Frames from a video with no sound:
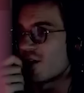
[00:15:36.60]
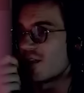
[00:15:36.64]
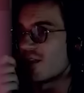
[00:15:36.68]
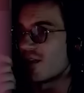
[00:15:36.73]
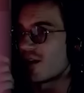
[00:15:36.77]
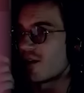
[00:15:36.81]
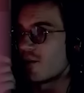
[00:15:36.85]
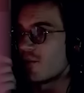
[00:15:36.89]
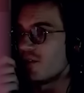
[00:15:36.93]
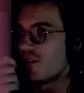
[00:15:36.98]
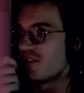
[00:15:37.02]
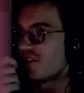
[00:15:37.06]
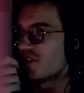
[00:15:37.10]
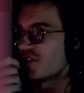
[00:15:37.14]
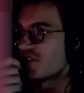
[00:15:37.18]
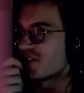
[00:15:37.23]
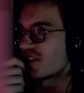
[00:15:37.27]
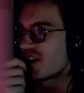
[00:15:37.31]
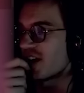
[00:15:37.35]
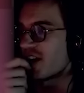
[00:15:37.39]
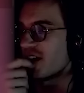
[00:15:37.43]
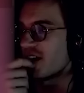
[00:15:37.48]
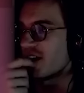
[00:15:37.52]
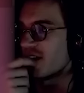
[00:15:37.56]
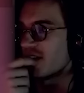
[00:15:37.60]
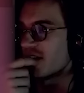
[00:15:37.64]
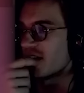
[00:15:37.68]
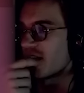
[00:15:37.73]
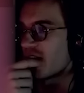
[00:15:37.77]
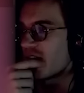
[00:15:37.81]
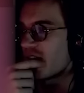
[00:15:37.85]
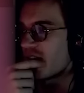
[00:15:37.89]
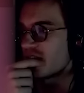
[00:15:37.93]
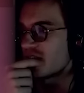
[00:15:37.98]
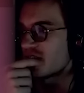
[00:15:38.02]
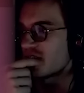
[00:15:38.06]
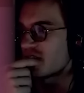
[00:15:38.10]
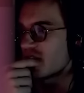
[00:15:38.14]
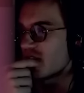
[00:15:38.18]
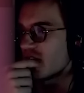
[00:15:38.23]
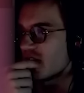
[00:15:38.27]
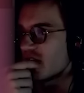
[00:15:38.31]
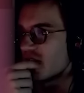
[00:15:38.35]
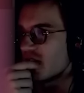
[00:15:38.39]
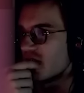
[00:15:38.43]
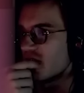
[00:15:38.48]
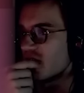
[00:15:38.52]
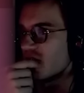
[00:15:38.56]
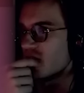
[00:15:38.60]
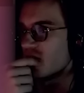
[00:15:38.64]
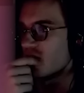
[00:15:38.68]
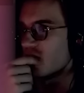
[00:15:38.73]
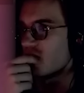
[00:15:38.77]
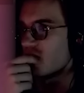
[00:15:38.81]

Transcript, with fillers: I like how he's just standing in the gas tank in it.